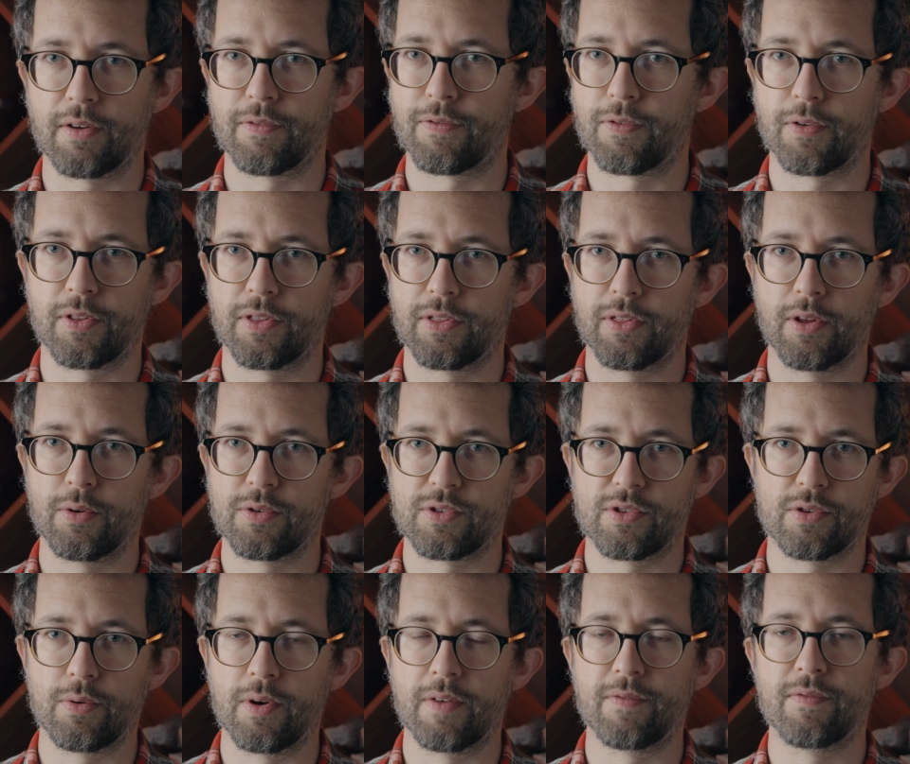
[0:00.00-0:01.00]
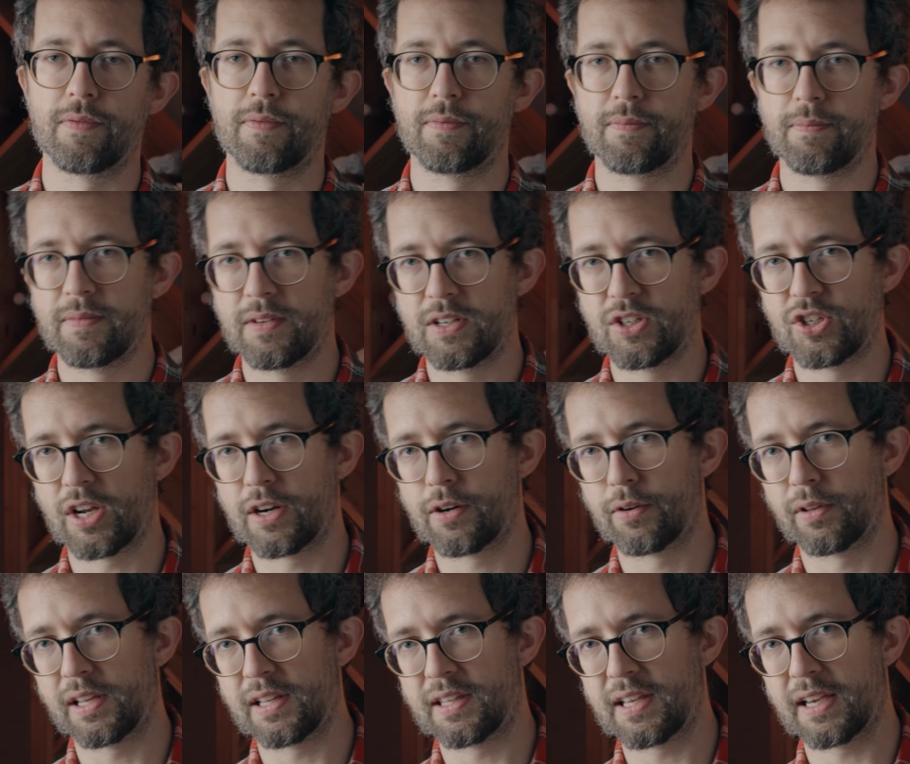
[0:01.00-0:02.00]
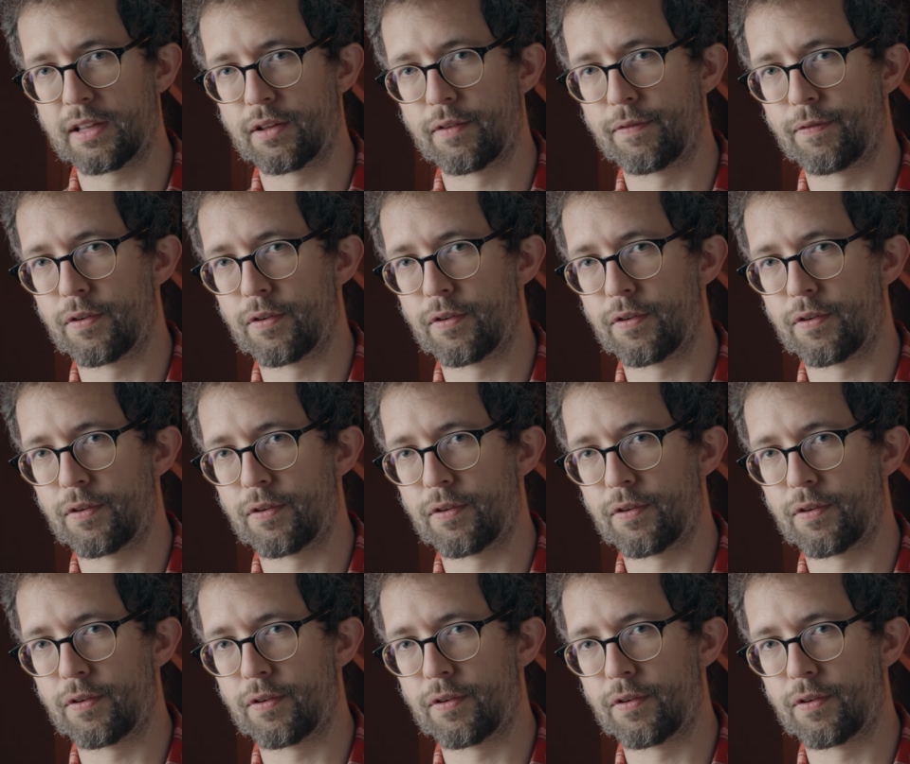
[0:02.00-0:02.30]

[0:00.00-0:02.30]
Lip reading: for those who have generally taken the